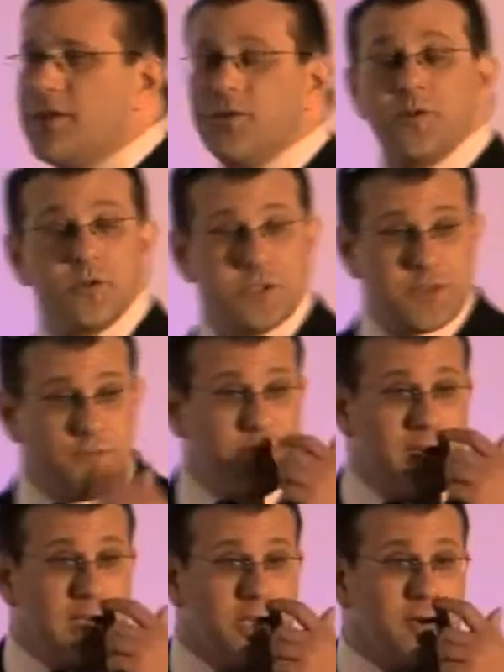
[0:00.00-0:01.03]
in order to
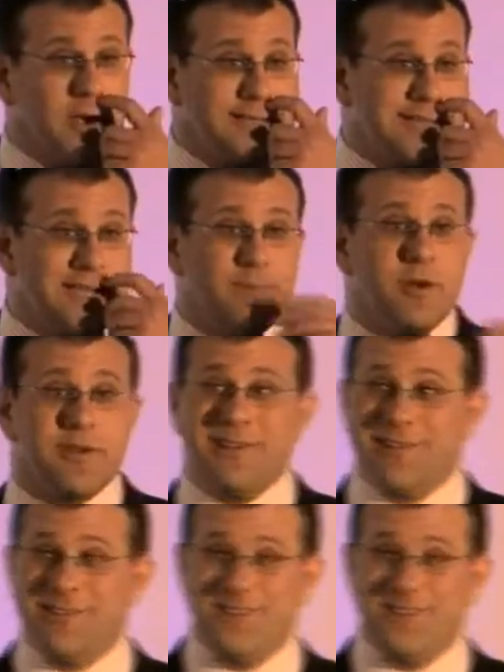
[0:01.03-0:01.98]
fit your IT model.